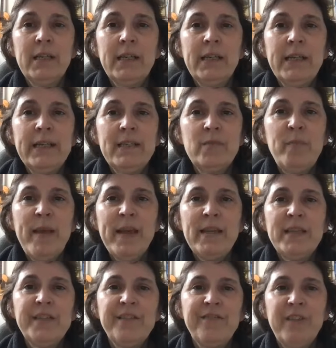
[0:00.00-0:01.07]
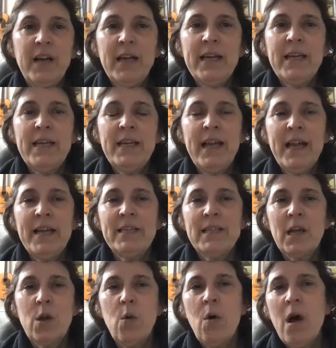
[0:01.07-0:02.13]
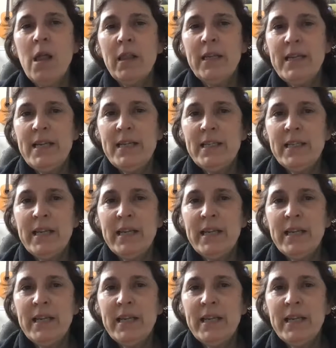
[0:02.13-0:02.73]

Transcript: It's been defined as the qualities